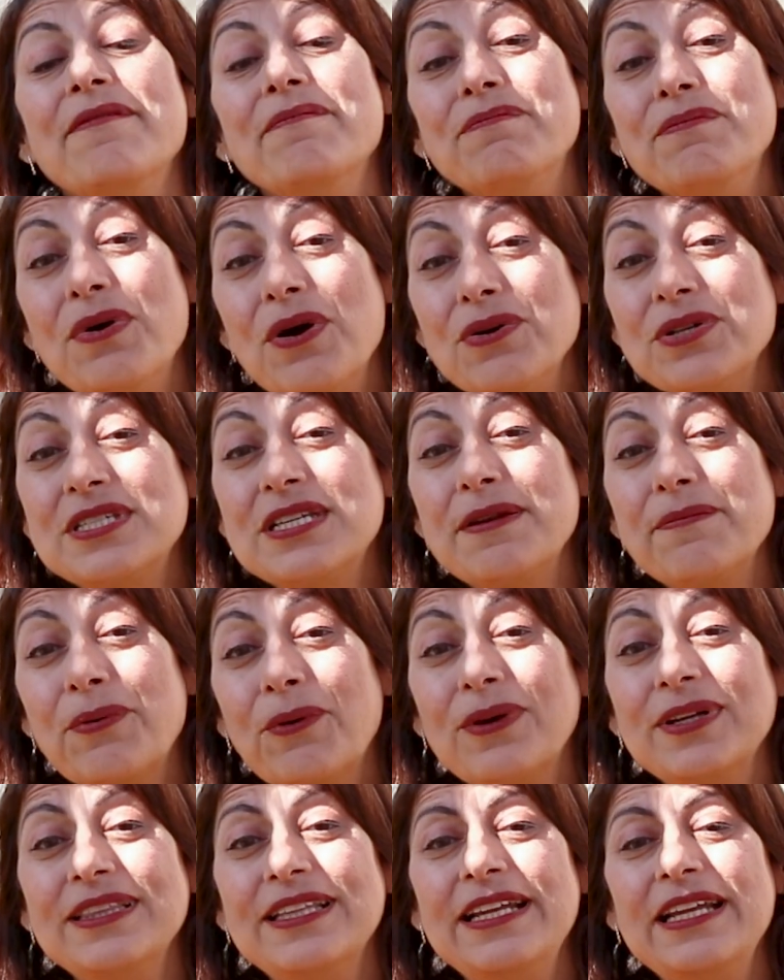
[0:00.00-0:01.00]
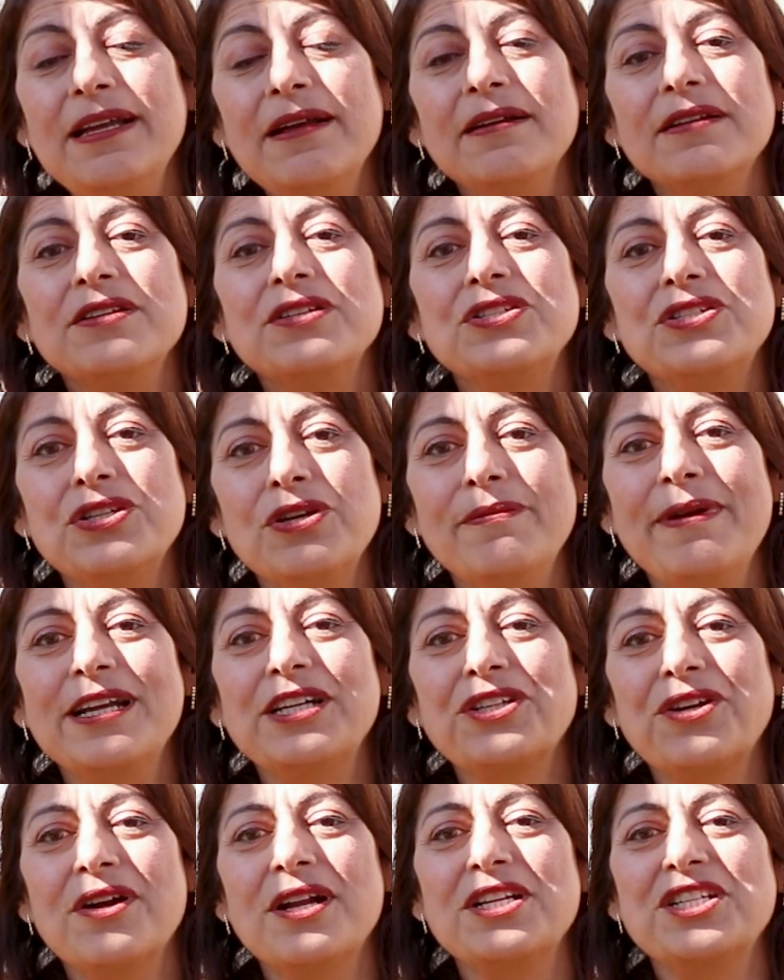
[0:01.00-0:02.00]
Most importantly, do
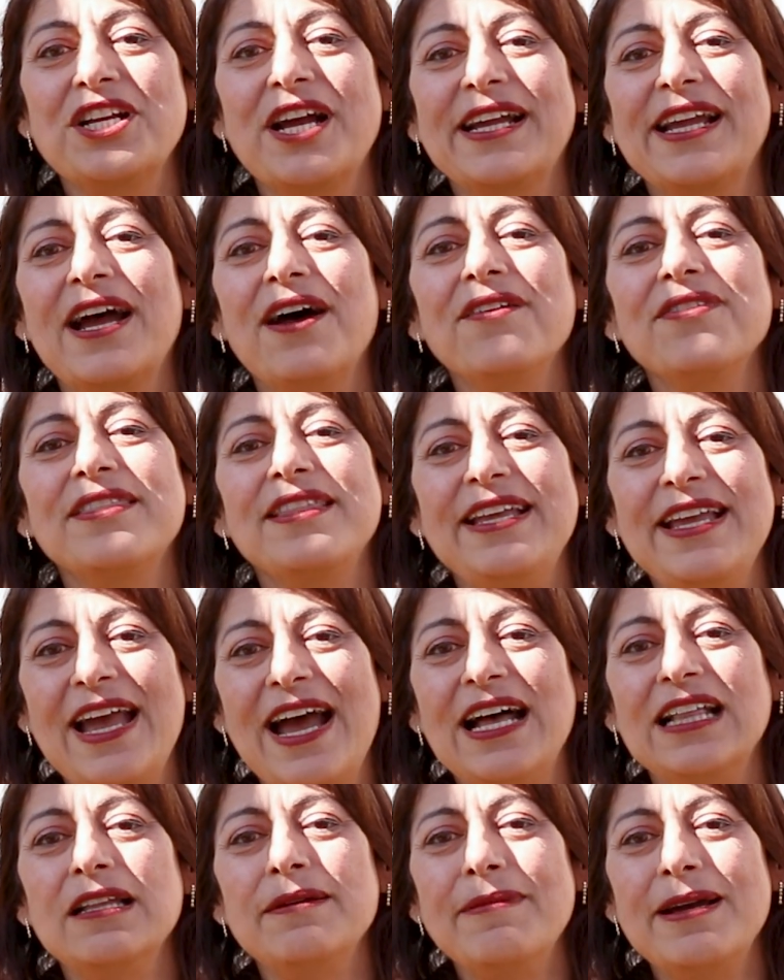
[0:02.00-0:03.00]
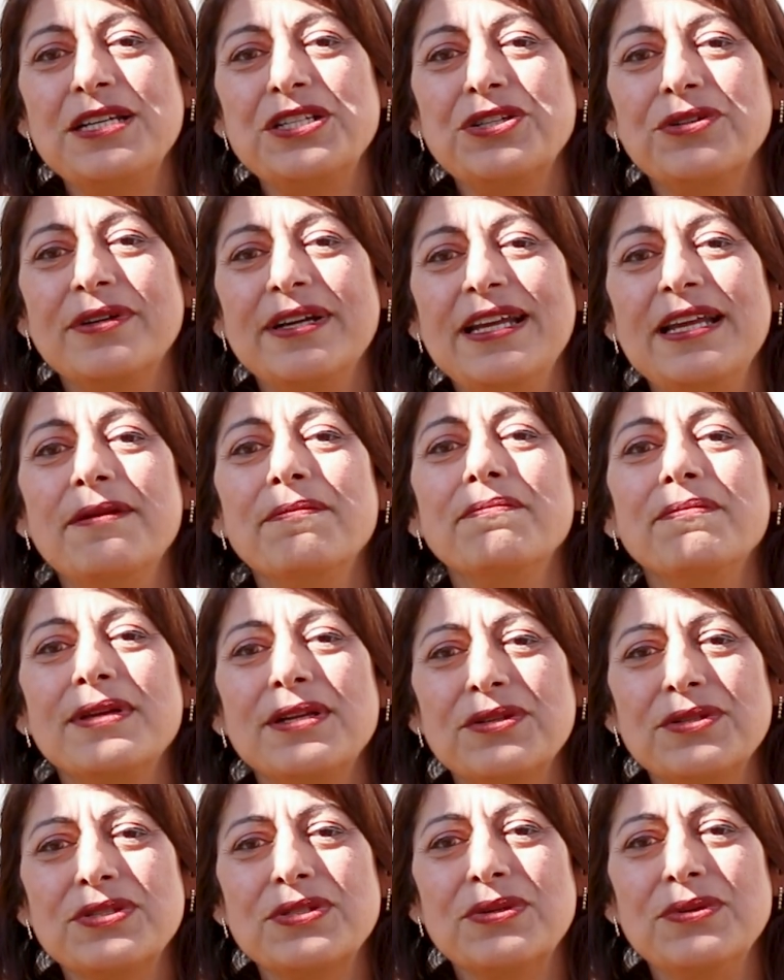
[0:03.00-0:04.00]
make sure to check out the elementary,
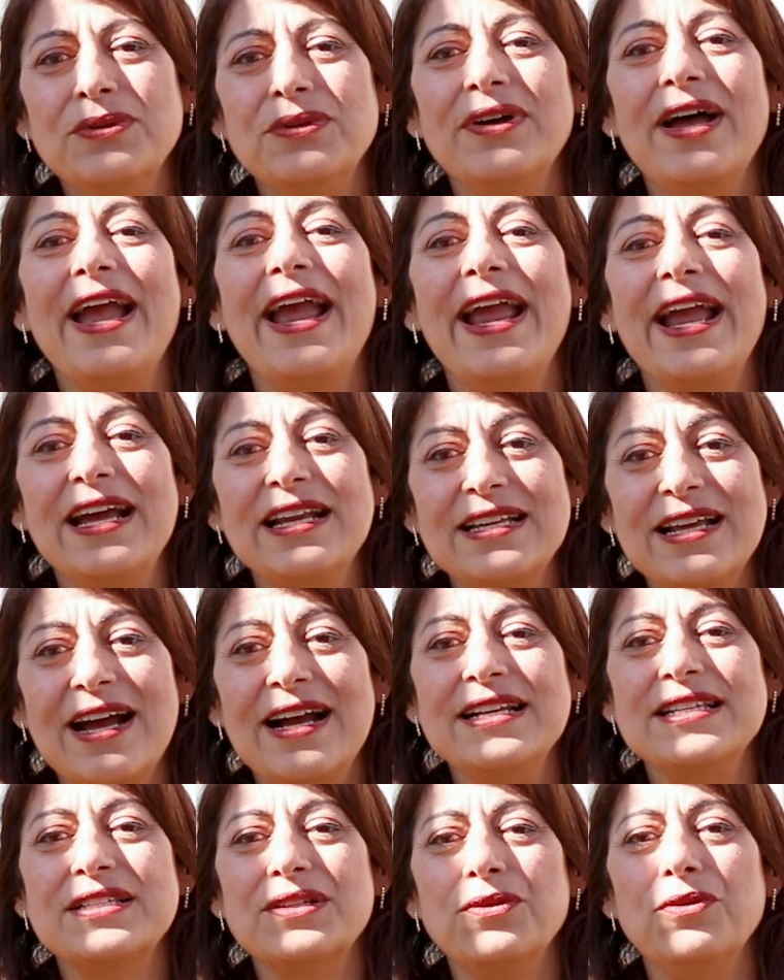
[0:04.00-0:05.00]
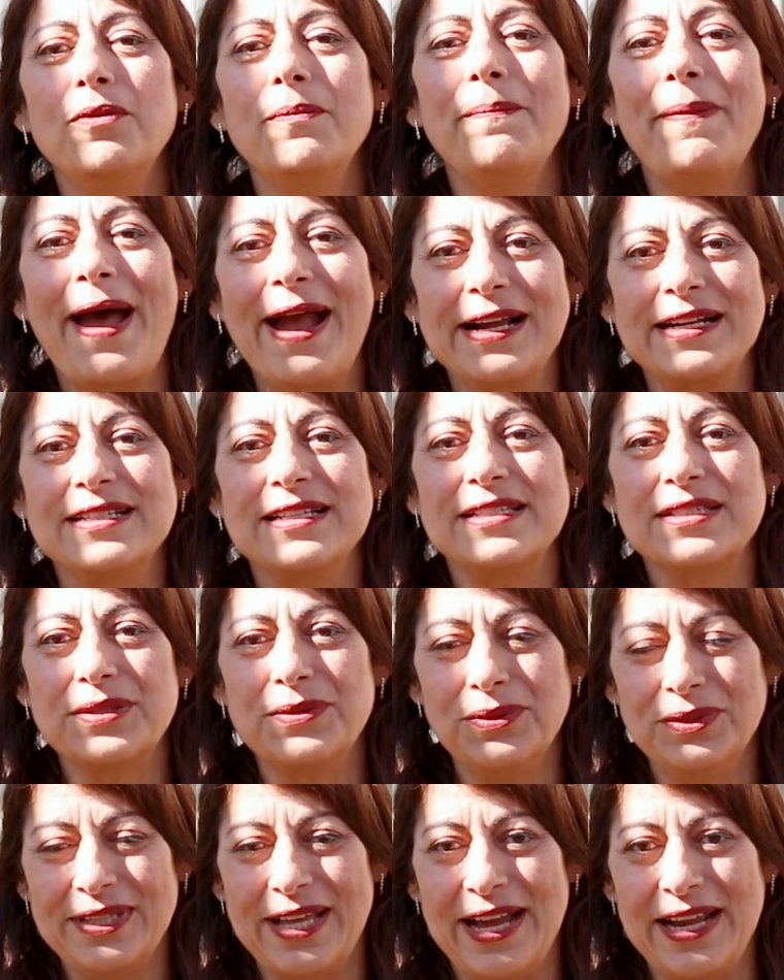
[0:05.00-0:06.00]
middle school, and high school back to
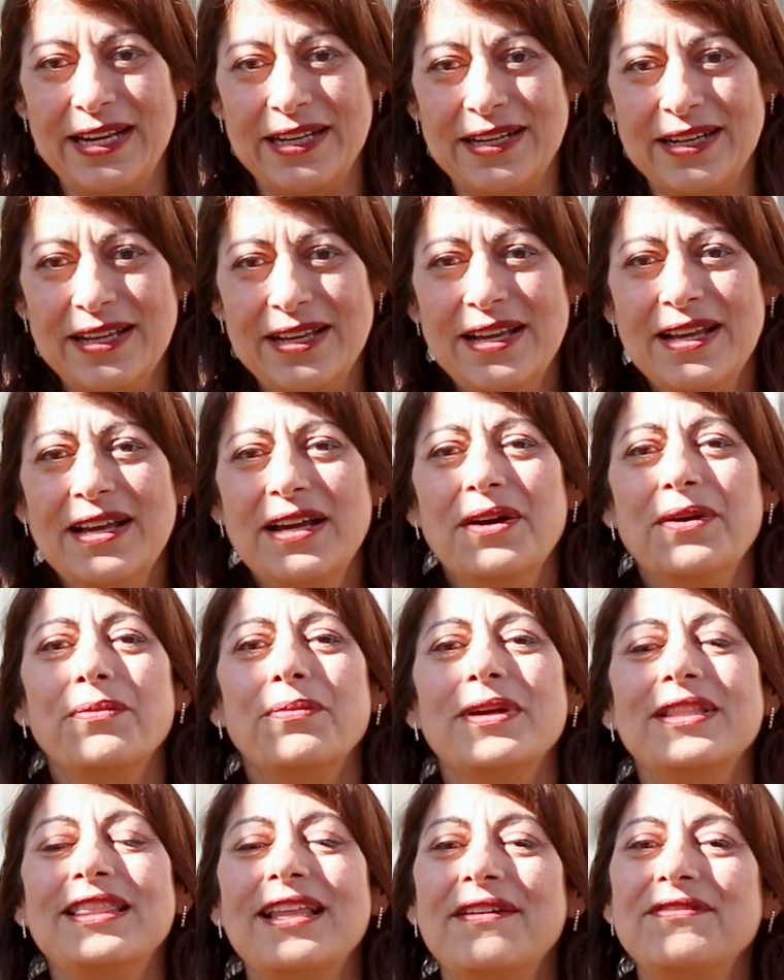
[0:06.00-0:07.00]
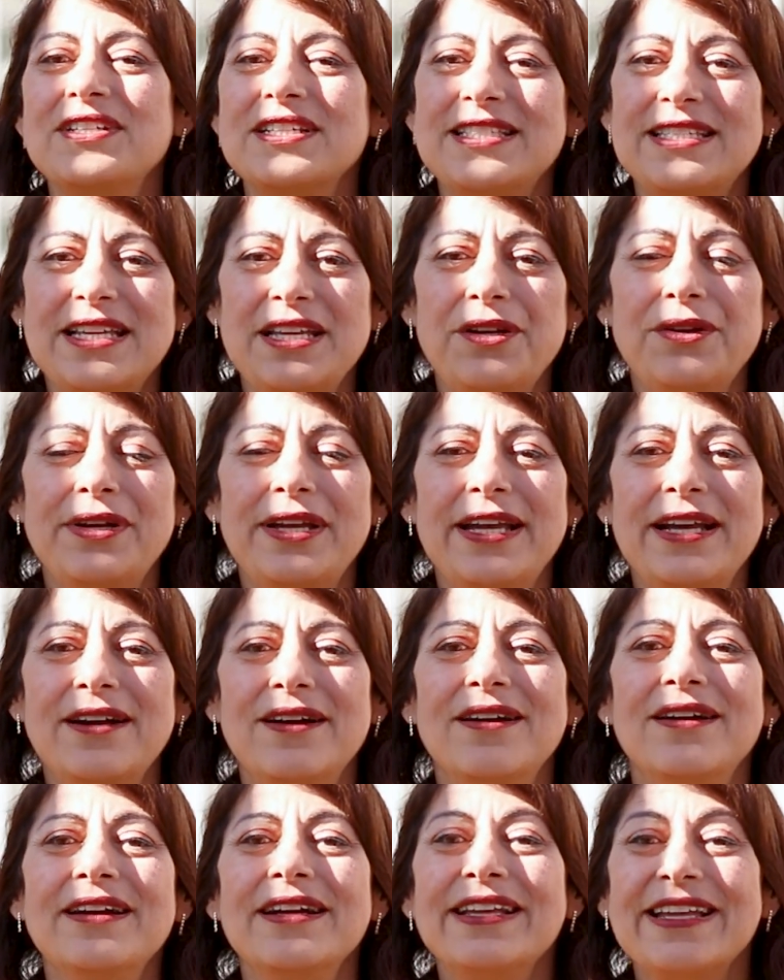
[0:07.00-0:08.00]
school night. We'd love to see you
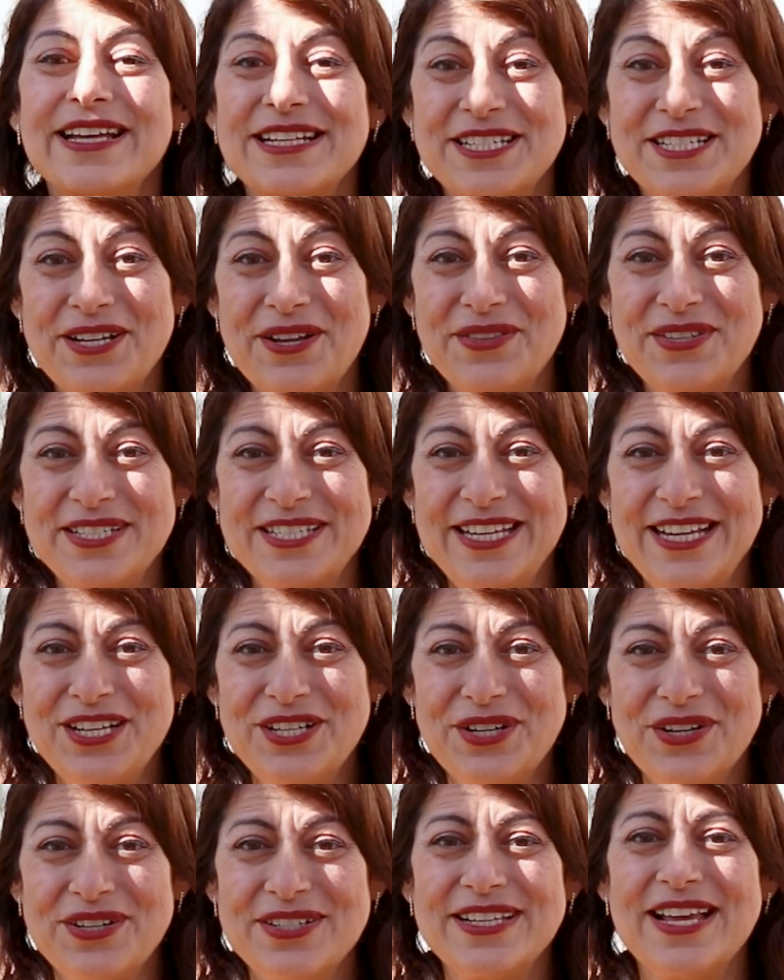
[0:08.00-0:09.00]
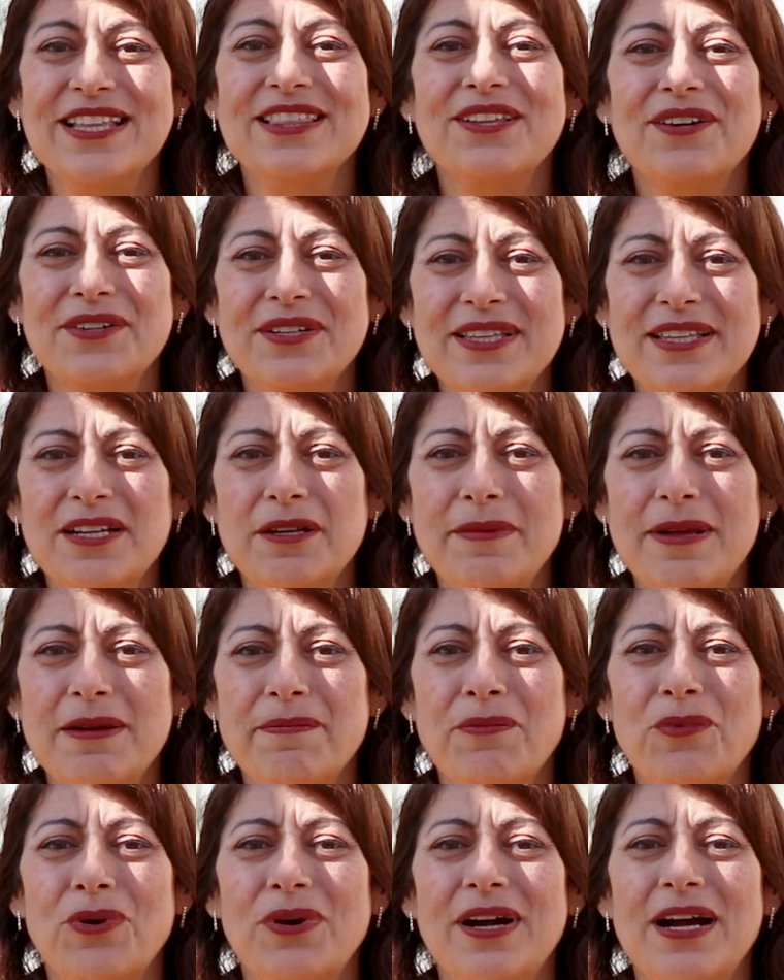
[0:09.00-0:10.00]
here, get to know the teachers, and learn a little
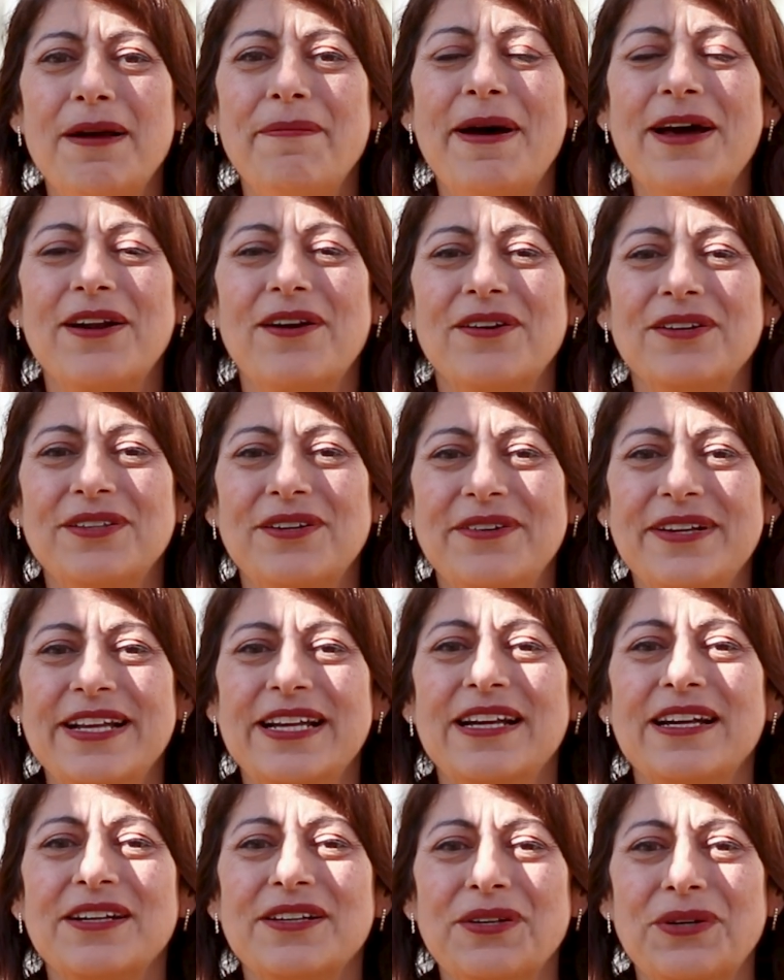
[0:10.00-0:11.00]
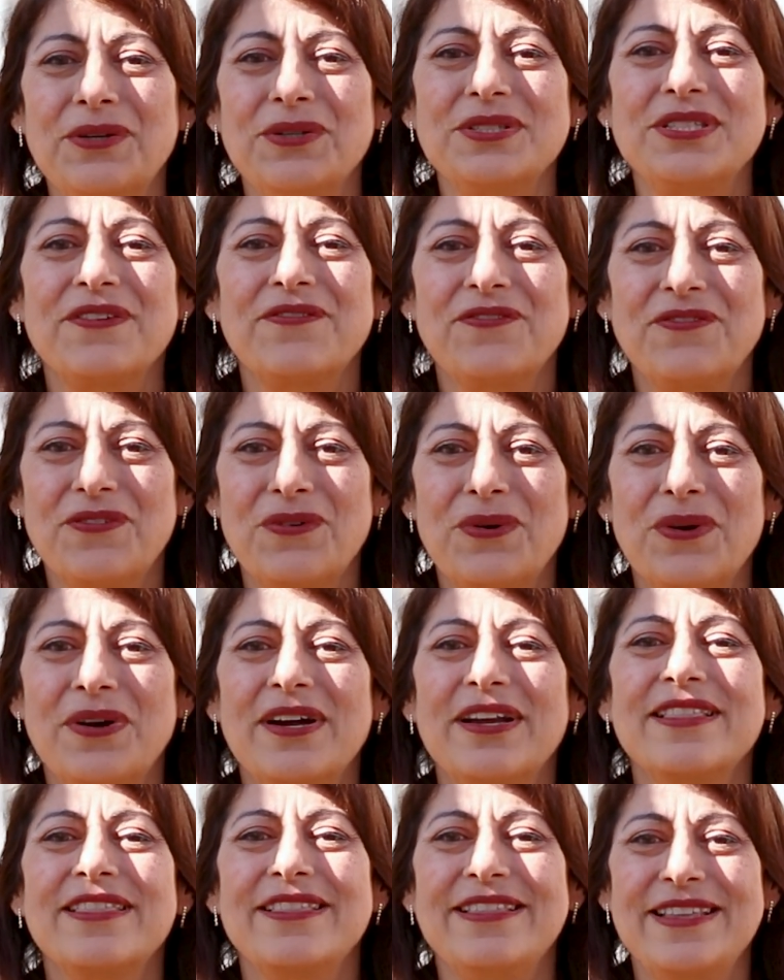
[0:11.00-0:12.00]
bit more about our learning goals
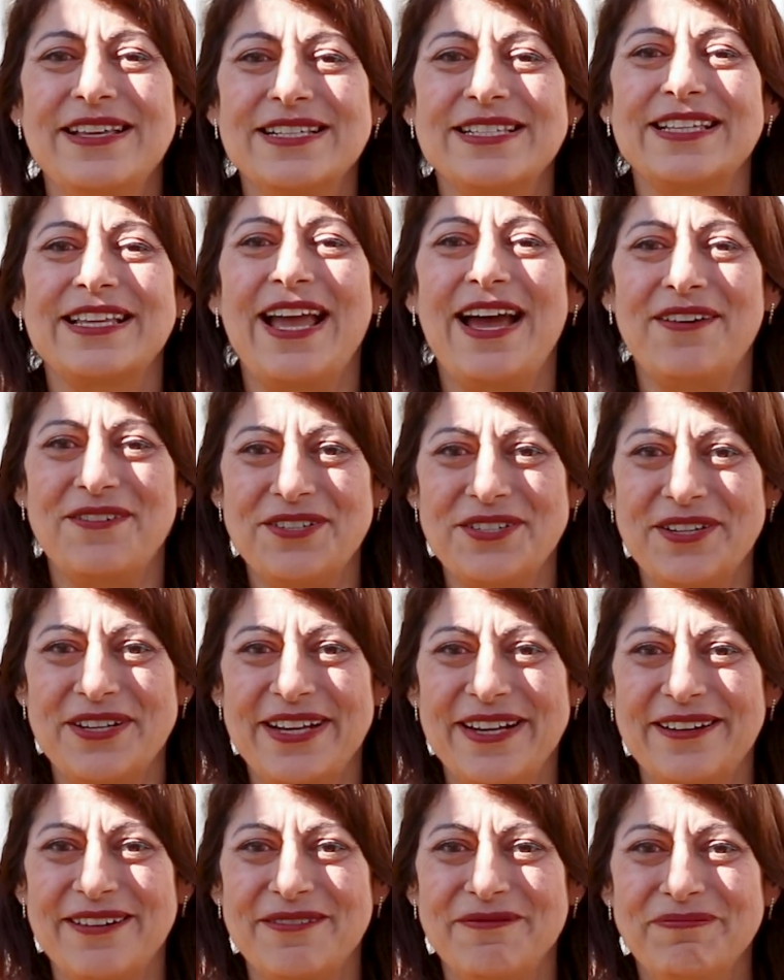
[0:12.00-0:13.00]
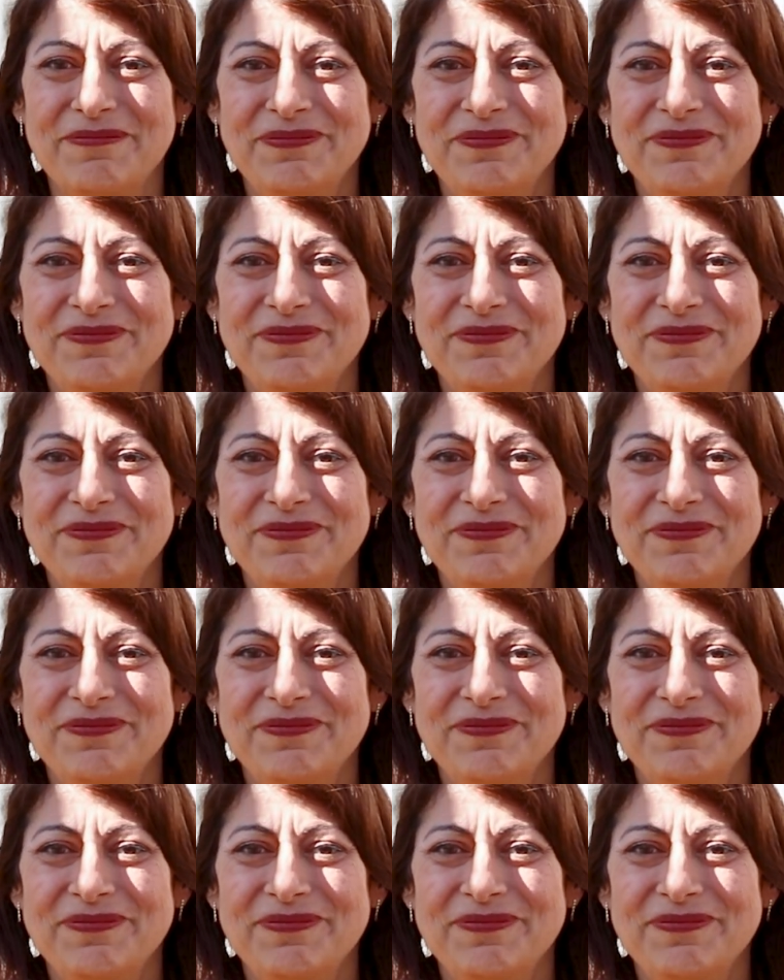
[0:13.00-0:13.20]
for this calendar year.